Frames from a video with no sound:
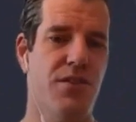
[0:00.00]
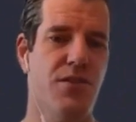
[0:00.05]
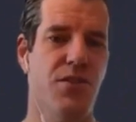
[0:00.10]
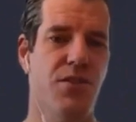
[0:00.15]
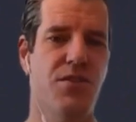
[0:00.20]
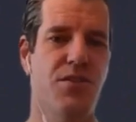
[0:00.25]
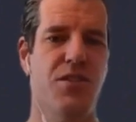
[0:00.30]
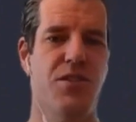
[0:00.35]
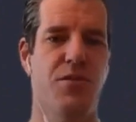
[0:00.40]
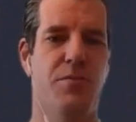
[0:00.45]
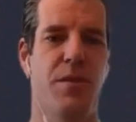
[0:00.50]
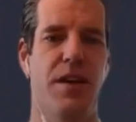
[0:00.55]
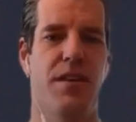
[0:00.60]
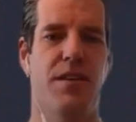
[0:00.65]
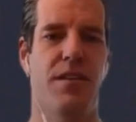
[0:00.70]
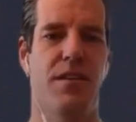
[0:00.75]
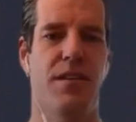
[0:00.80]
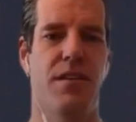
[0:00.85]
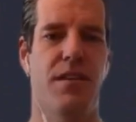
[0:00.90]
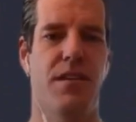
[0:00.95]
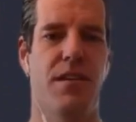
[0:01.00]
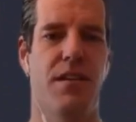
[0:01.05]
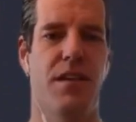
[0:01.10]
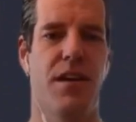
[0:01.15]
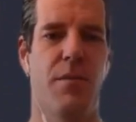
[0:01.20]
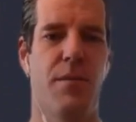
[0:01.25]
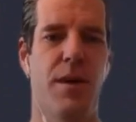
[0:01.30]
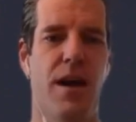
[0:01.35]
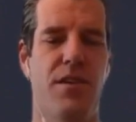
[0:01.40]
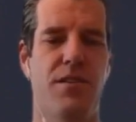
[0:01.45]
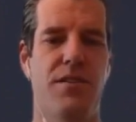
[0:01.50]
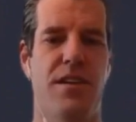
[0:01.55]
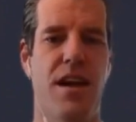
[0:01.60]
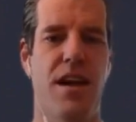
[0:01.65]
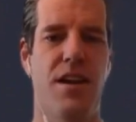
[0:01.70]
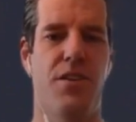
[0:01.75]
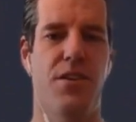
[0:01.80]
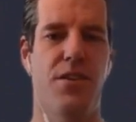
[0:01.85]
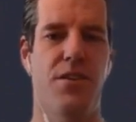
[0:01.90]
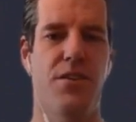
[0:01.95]
So this has been about
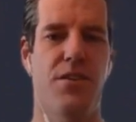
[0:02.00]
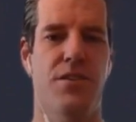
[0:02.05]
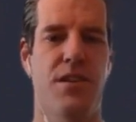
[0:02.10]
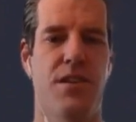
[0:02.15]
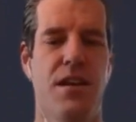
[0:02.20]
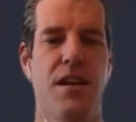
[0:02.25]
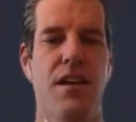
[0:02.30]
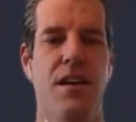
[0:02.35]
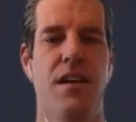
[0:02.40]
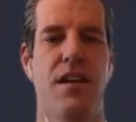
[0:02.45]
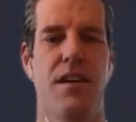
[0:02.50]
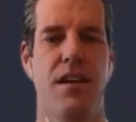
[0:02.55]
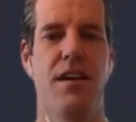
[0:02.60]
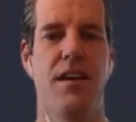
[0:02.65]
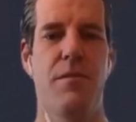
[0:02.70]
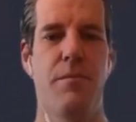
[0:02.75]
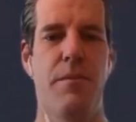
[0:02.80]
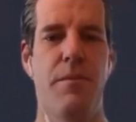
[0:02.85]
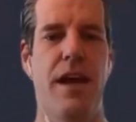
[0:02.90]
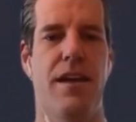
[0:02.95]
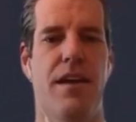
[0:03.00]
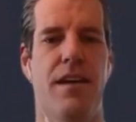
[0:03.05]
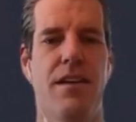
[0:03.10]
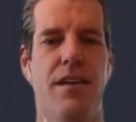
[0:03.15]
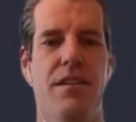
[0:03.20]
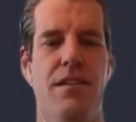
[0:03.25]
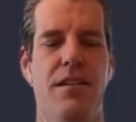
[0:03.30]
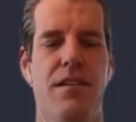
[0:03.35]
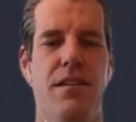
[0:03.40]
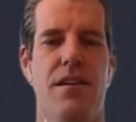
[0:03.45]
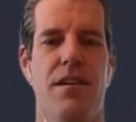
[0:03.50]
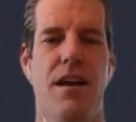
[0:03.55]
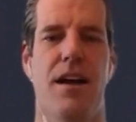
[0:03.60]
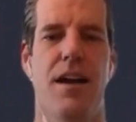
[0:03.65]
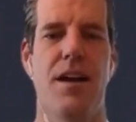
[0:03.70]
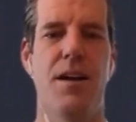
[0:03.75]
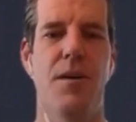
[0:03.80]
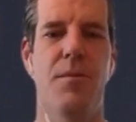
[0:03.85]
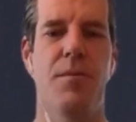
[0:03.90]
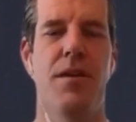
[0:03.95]
10 years in the making.
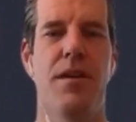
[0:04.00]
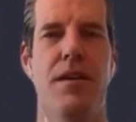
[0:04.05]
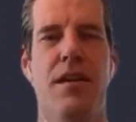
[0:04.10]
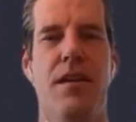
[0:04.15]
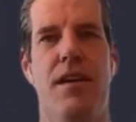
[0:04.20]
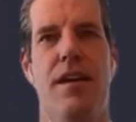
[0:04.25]
Um,